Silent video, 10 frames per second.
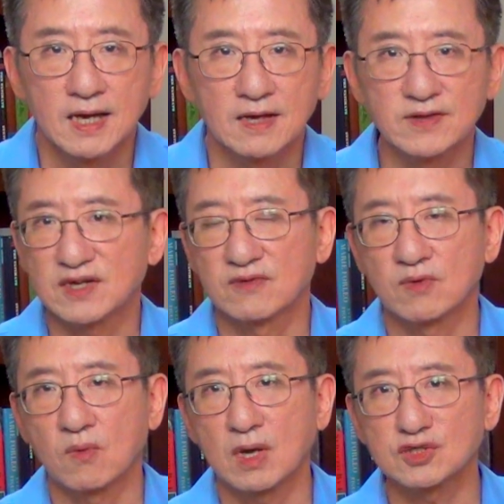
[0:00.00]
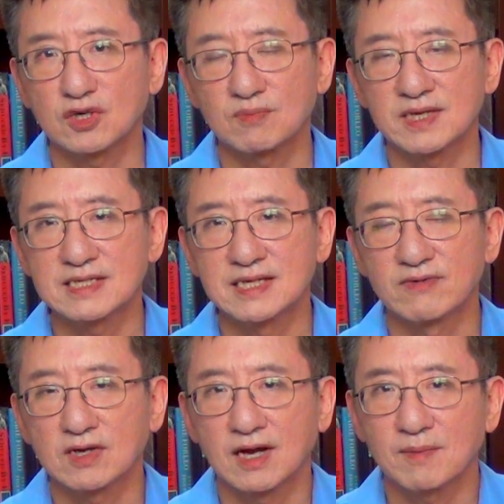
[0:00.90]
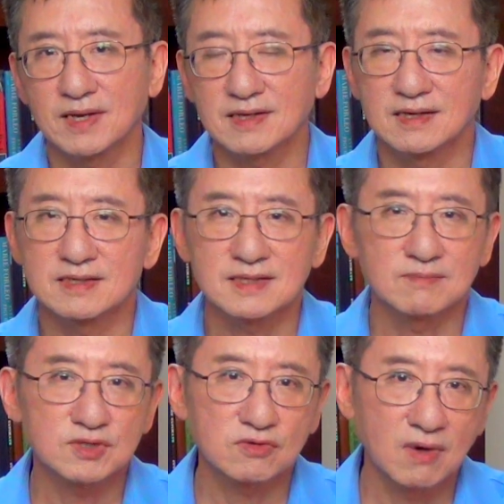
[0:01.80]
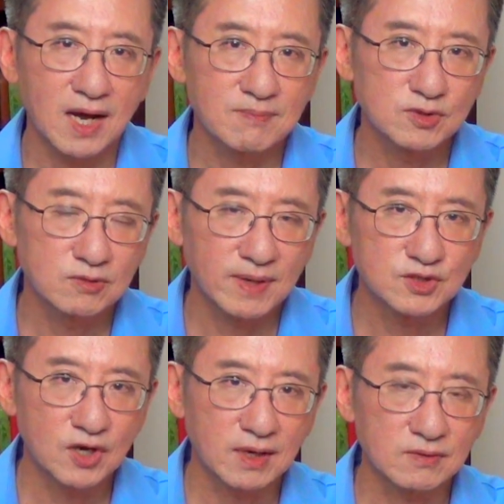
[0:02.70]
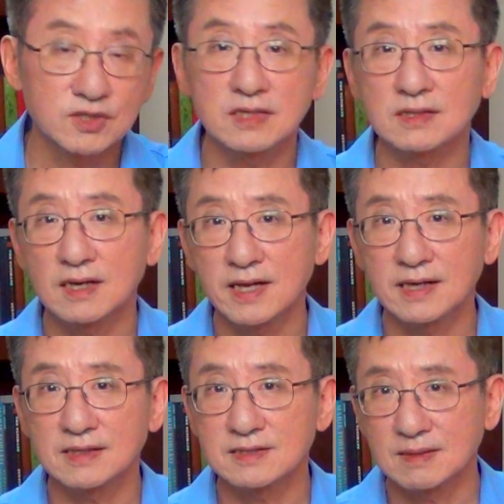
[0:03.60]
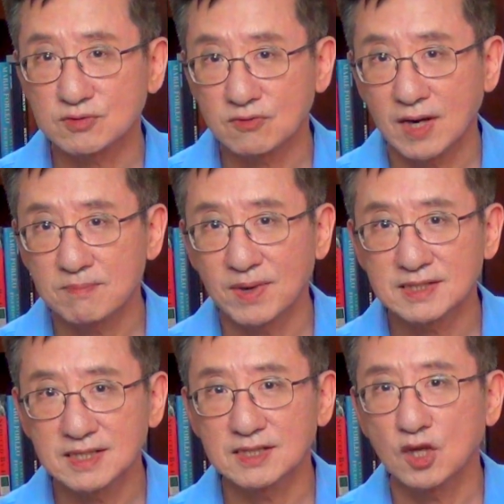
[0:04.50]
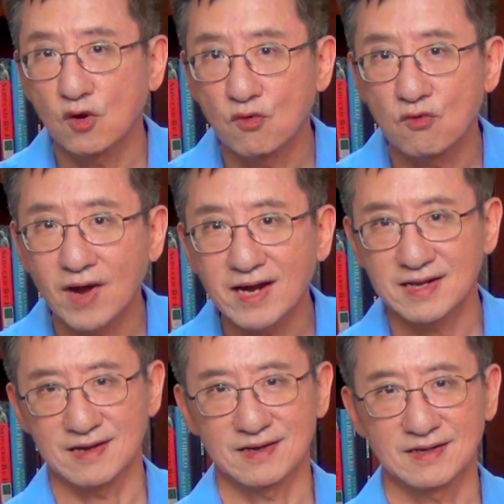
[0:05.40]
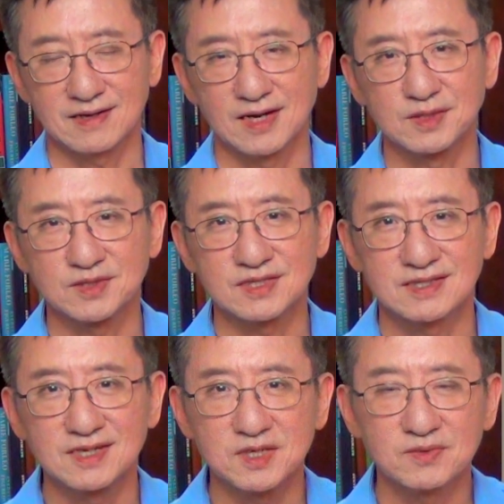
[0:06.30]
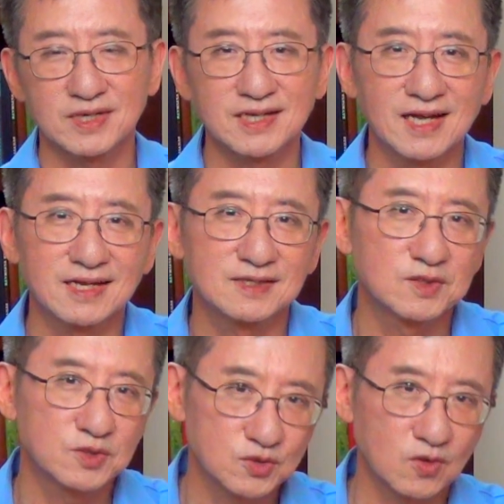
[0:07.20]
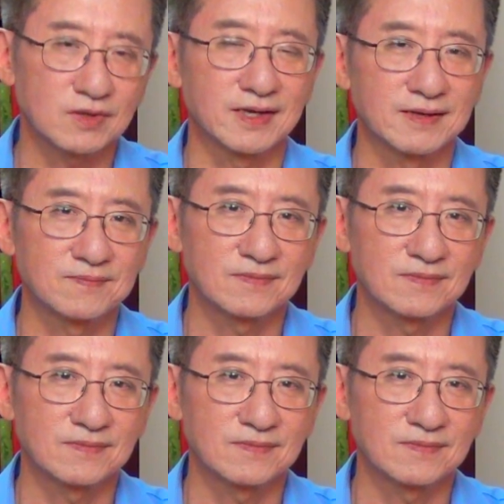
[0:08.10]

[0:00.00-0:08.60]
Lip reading: Thank you for watching. Please leave a comment and subscribe to my channel. Just click the subscribe button right here. I'll see you again shortly.